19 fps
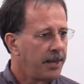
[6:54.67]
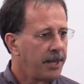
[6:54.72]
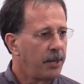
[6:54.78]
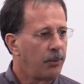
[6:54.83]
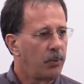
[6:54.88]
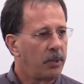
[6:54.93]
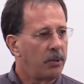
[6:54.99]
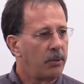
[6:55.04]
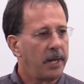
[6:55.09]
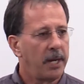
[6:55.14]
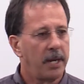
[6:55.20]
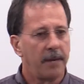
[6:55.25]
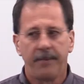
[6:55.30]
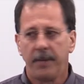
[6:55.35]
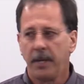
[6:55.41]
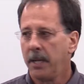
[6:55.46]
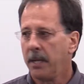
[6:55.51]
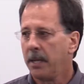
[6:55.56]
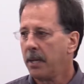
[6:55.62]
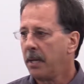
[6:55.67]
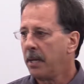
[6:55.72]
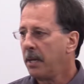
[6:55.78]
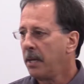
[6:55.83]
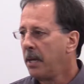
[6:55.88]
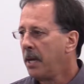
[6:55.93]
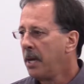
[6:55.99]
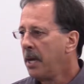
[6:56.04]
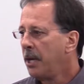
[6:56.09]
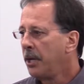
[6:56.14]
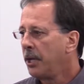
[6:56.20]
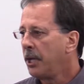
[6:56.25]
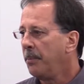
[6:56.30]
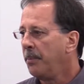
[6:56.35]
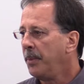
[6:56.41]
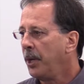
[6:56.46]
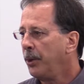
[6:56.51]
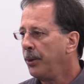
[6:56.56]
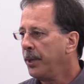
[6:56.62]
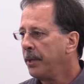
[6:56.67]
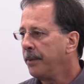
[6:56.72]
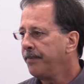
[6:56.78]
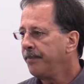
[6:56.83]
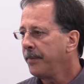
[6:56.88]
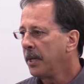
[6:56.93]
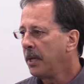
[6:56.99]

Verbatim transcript: Then we'll have the uh, communion,